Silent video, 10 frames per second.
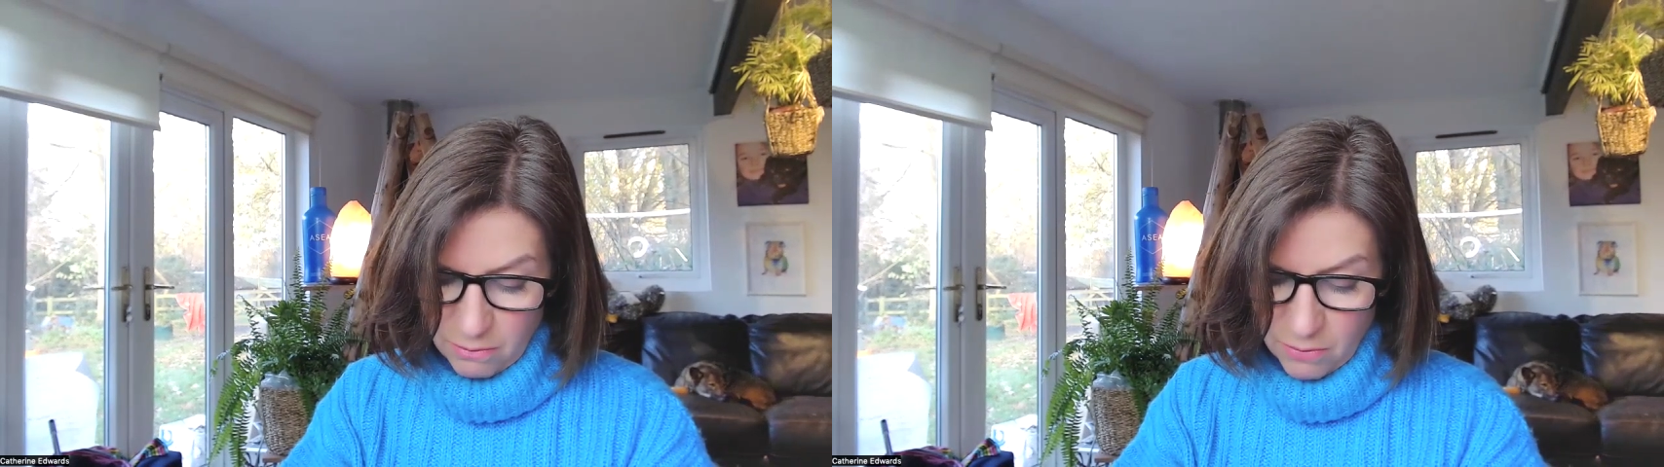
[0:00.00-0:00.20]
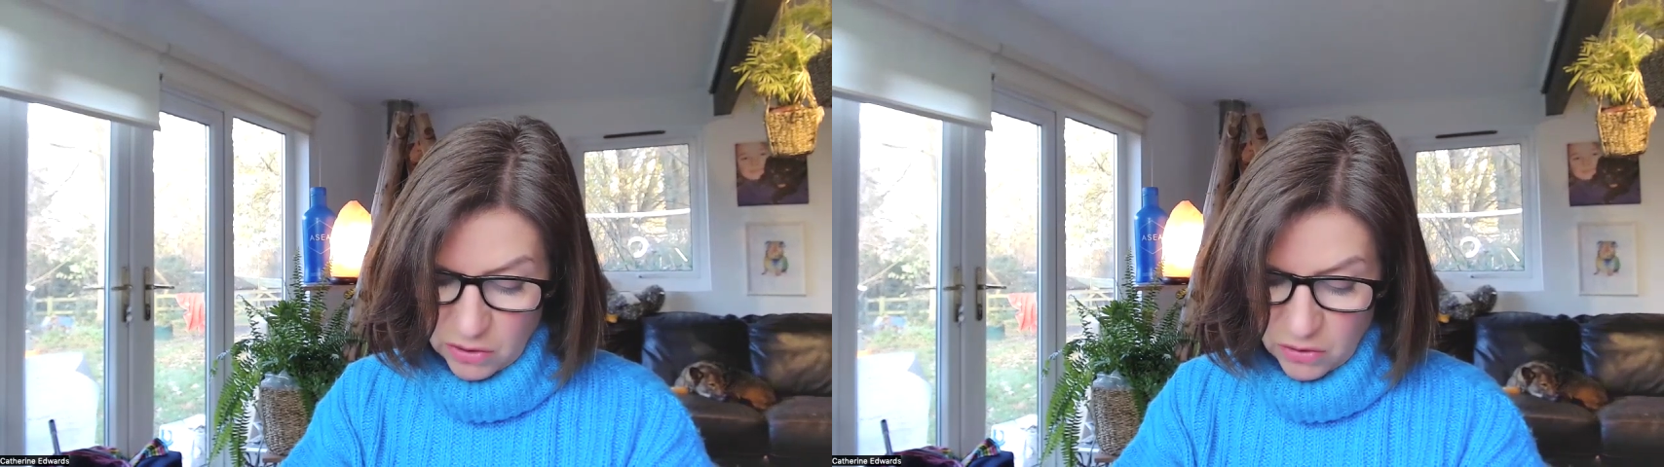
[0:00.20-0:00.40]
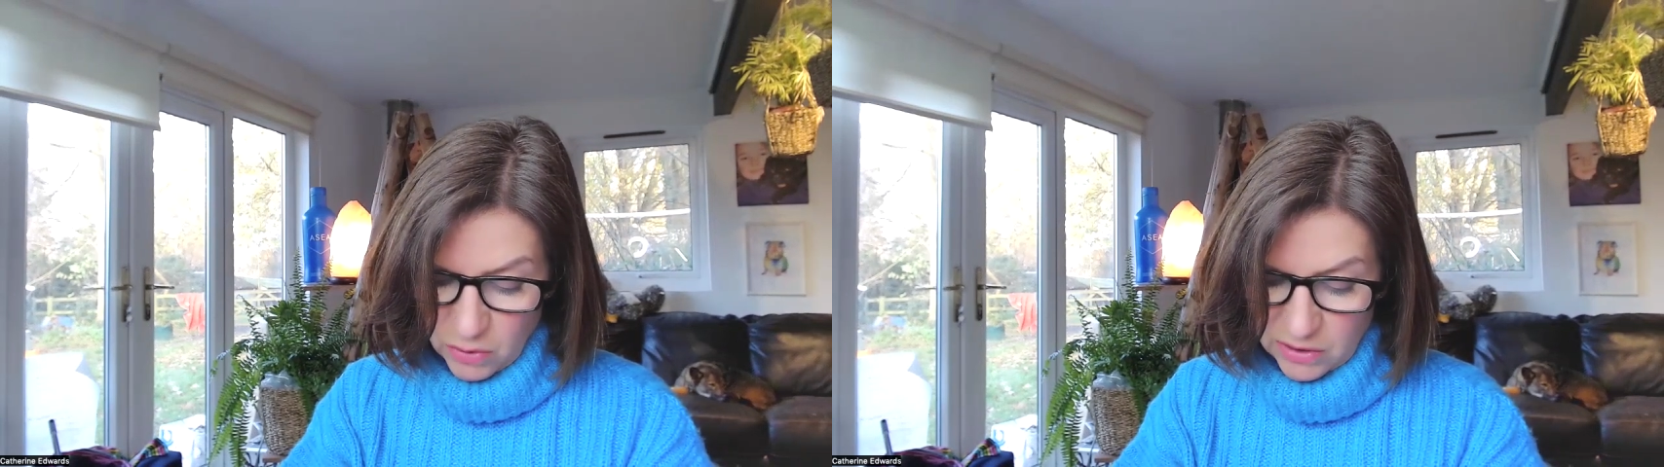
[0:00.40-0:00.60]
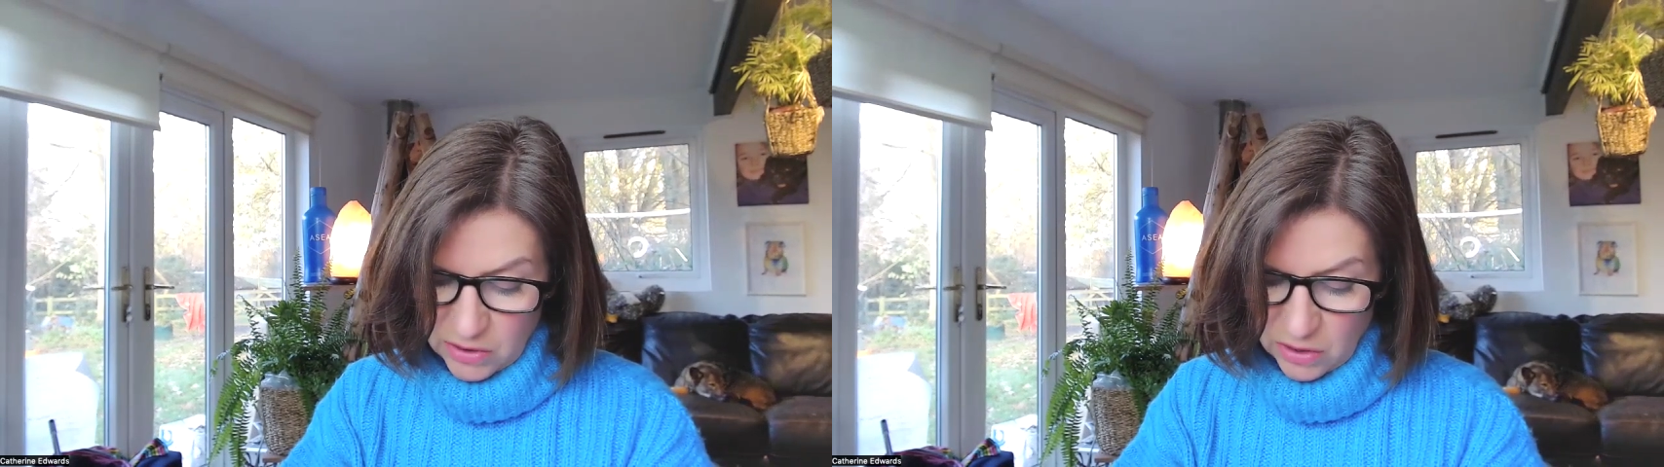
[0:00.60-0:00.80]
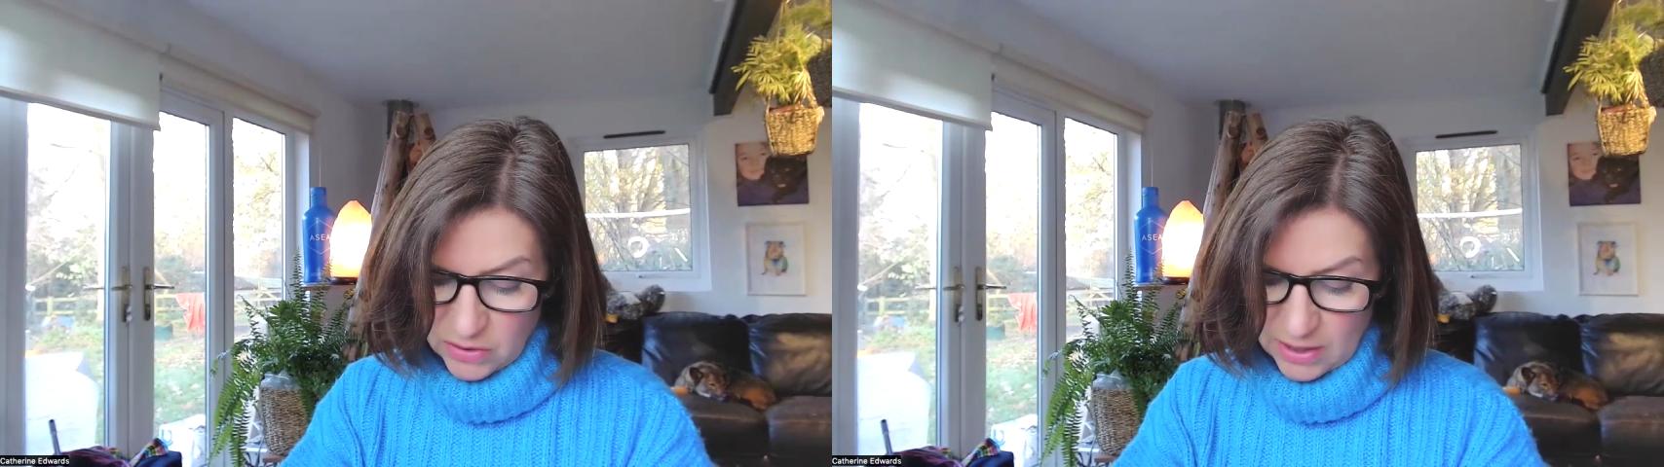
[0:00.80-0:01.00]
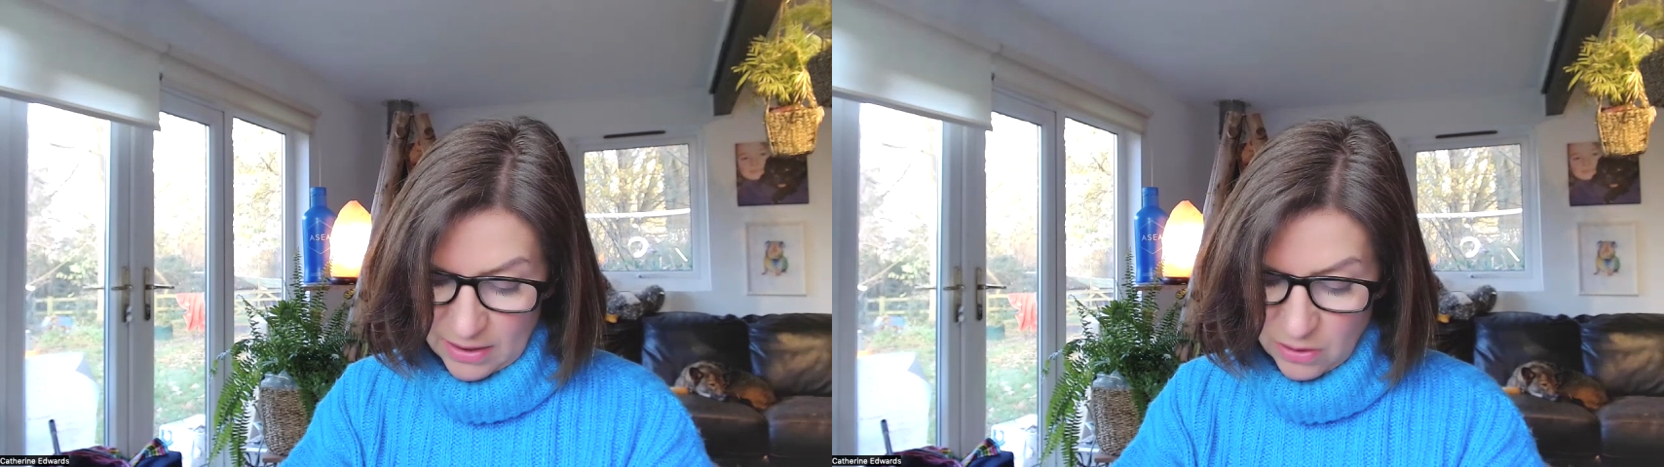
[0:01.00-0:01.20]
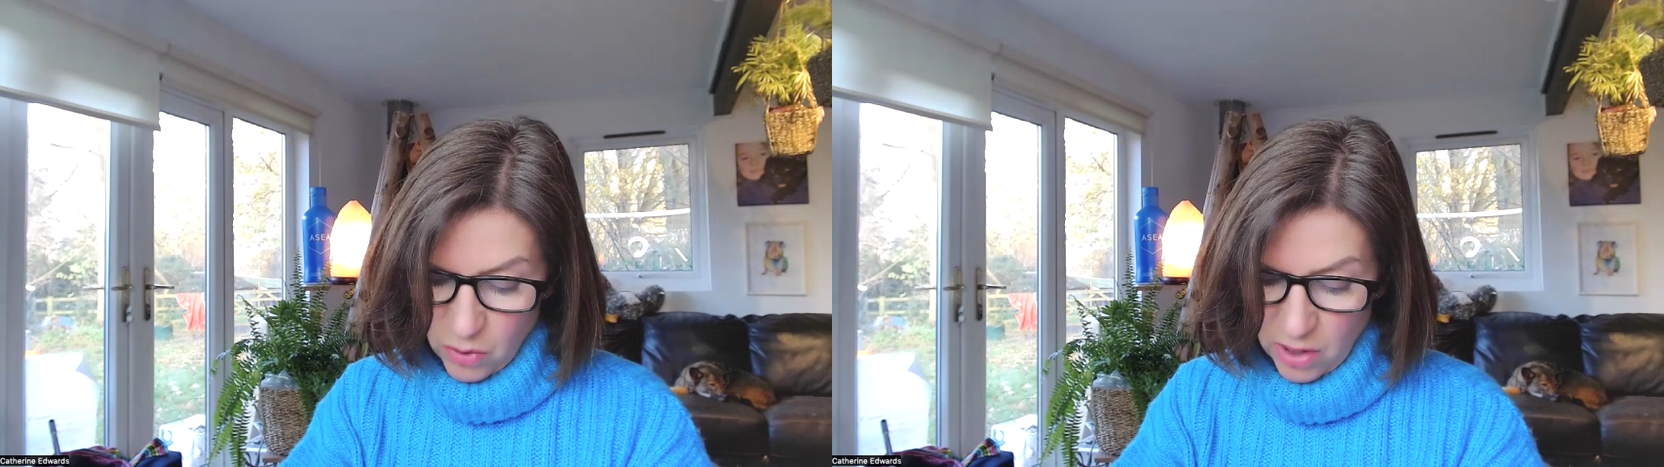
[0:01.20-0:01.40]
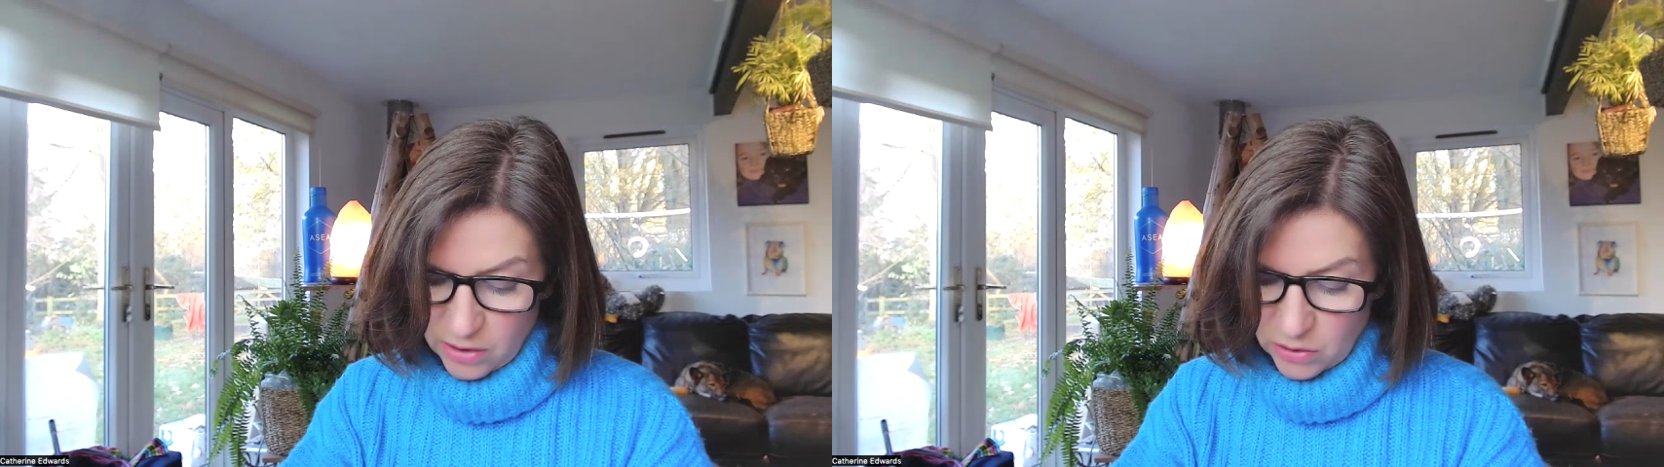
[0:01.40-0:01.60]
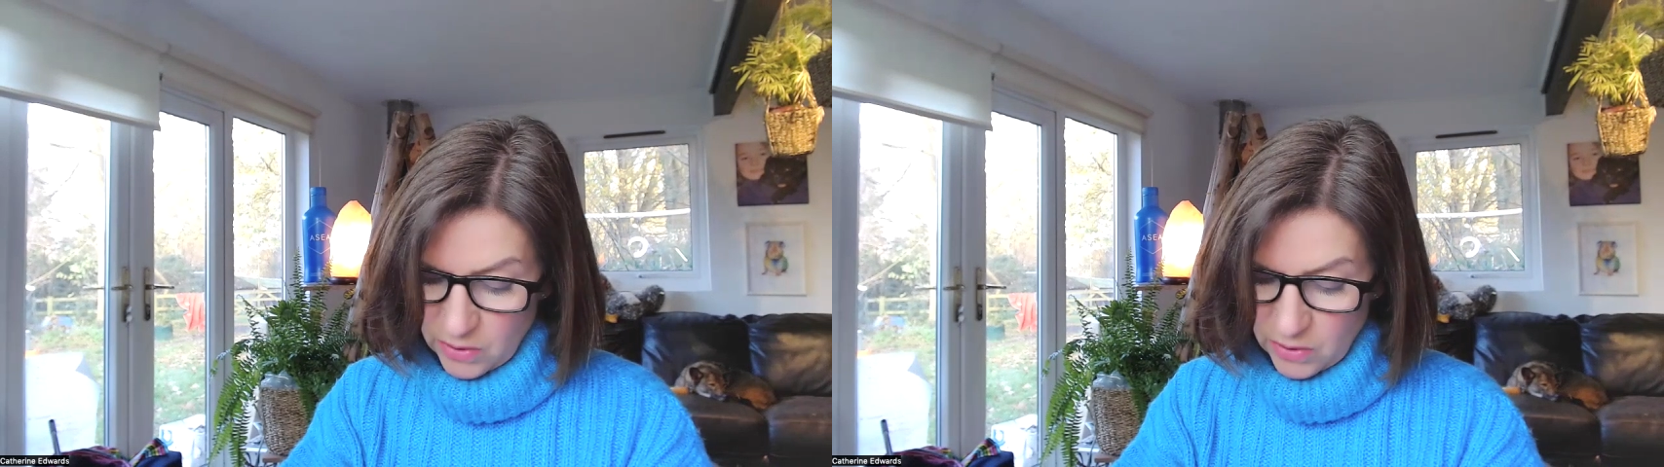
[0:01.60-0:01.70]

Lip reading: most will associate the word